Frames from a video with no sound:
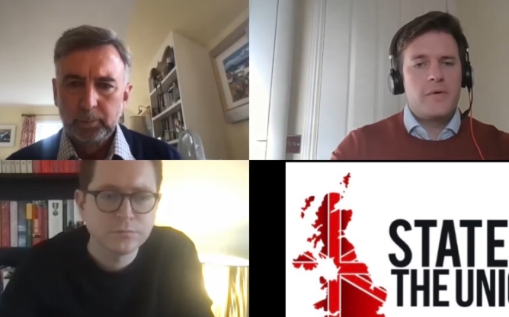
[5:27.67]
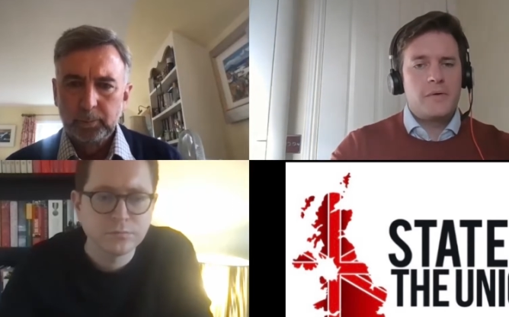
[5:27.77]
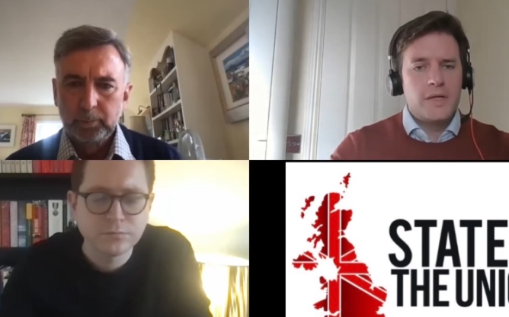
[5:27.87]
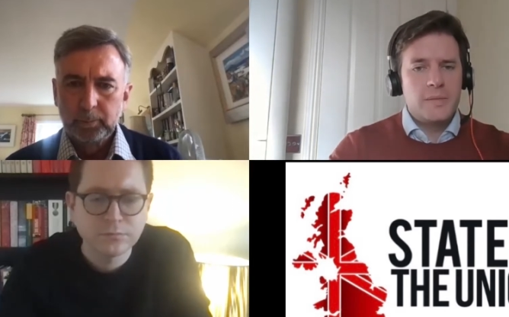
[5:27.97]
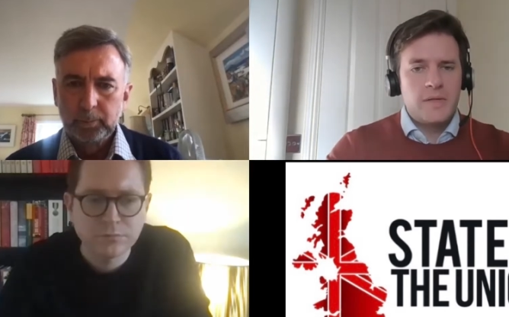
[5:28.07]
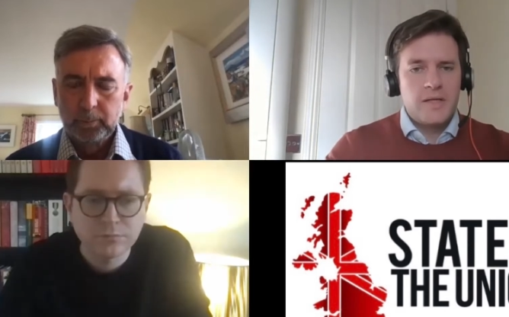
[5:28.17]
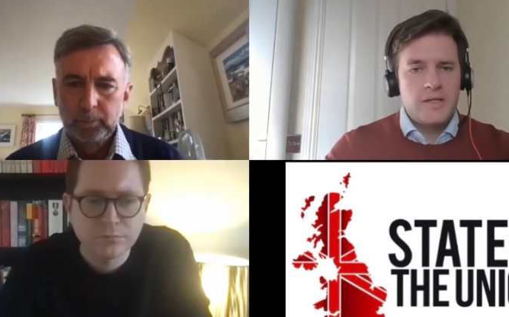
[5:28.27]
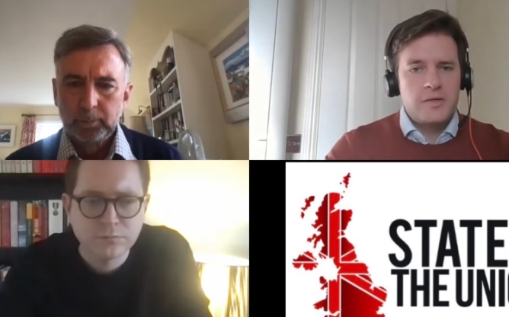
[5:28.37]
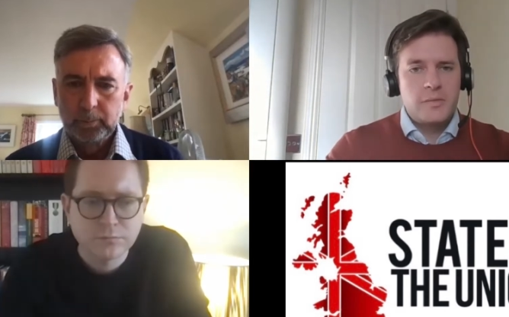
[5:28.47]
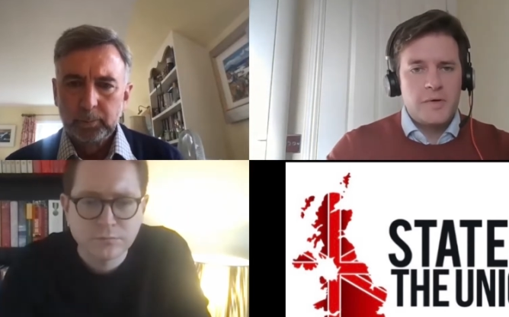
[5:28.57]
Speaker 1: purely
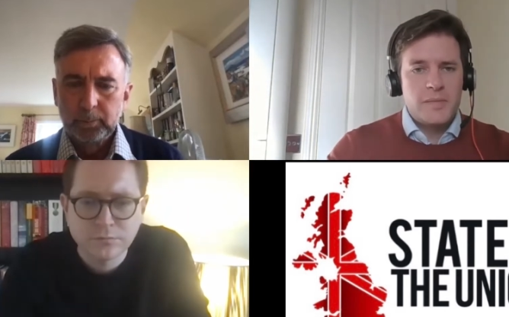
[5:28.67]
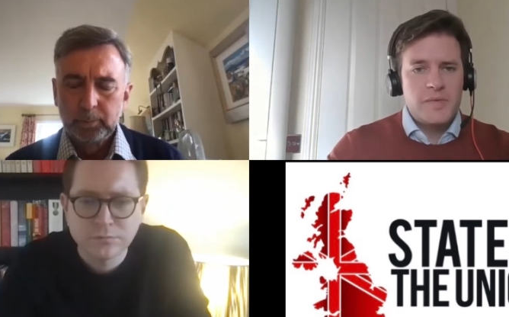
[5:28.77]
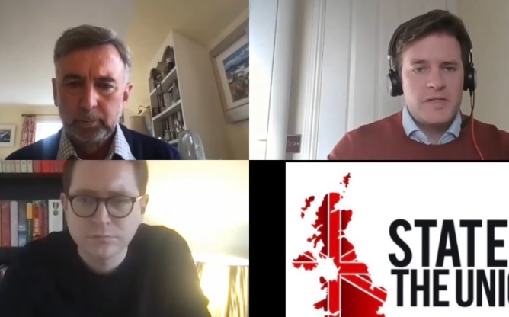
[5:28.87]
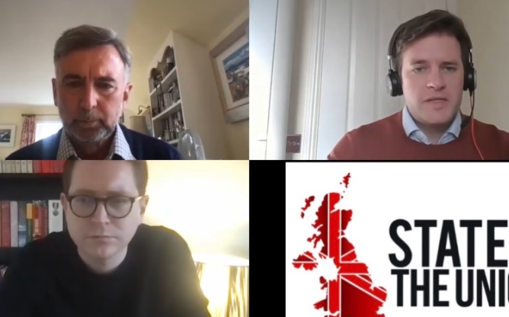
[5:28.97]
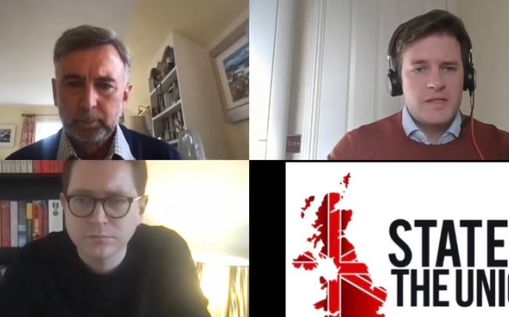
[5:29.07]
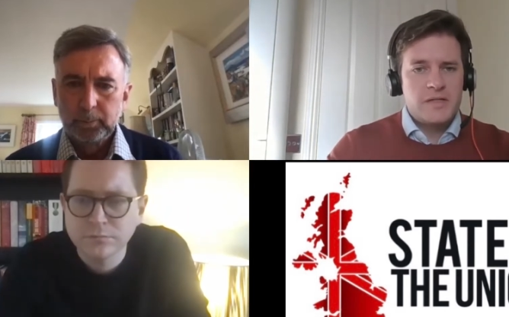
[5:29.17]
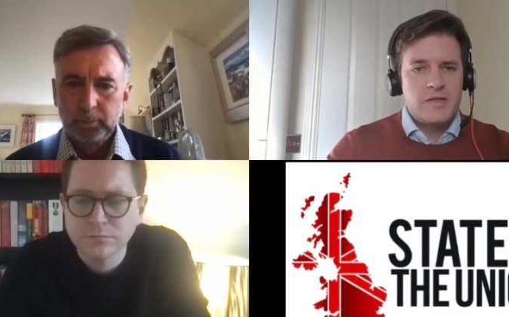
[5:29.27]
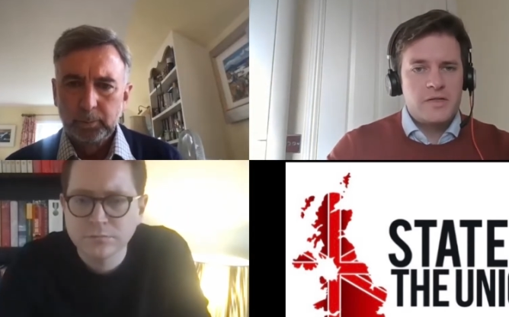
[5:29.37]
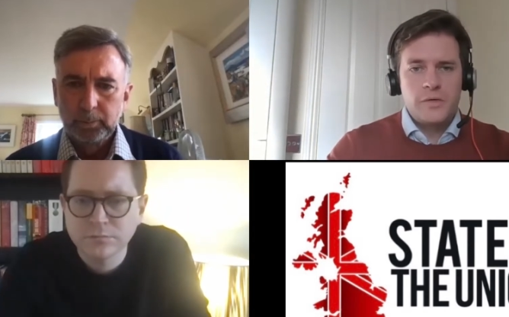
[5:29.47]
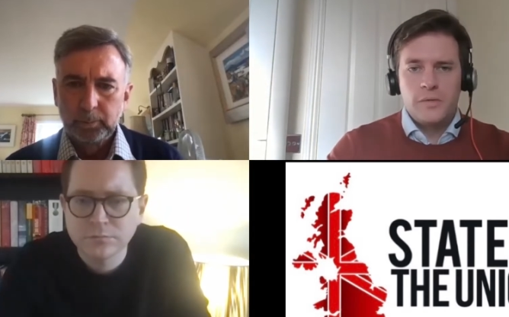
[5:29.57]
political purposes,
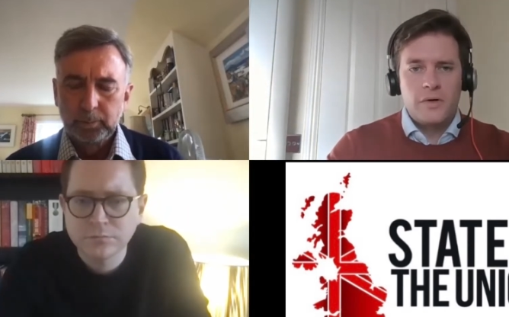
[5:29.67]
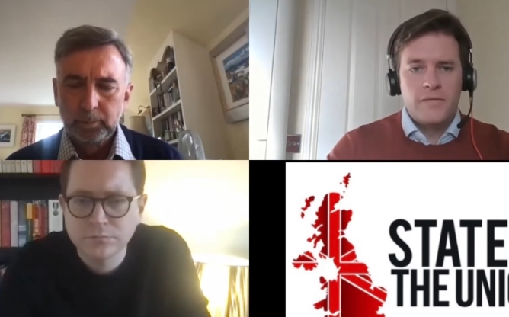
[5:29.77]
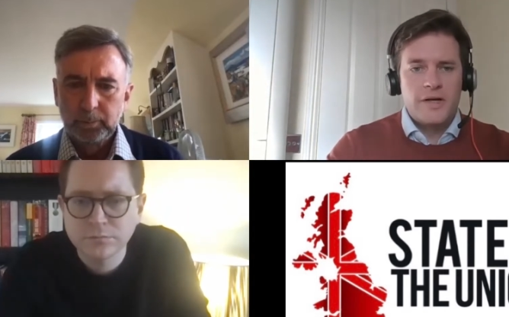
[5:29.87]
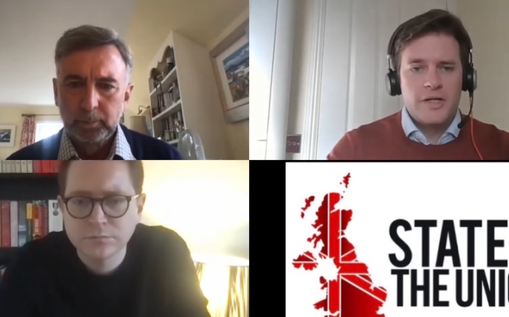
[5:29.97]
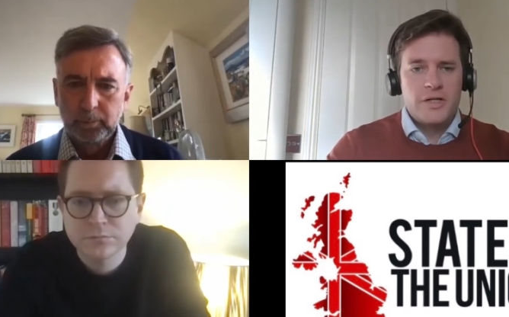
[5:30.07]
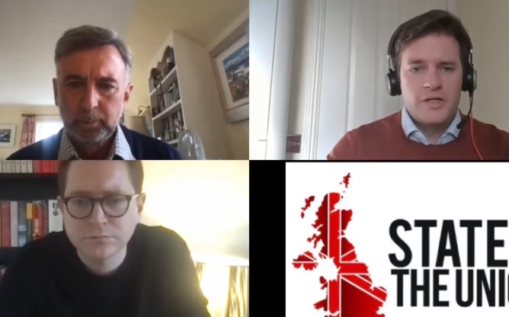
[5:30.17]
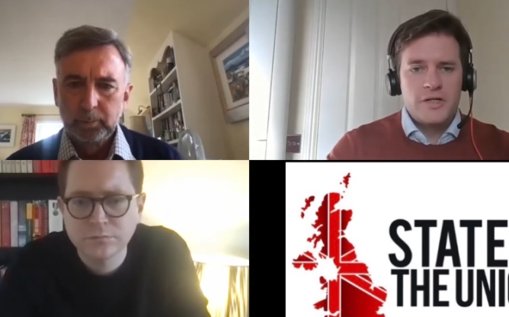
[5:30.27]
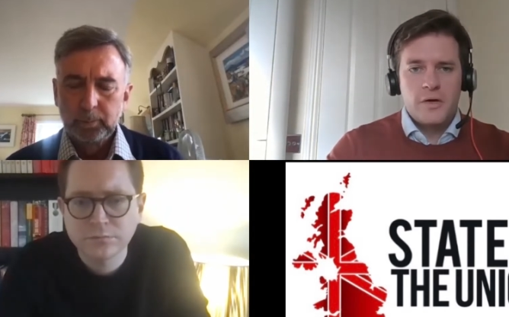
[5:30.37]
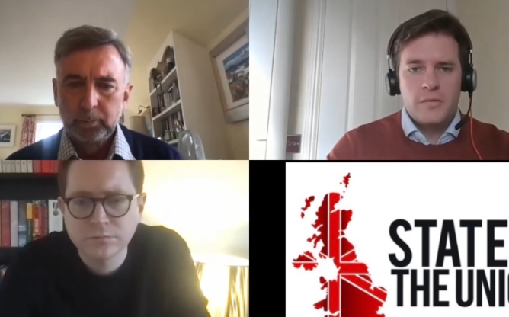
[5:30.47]
Sewell conventions don't,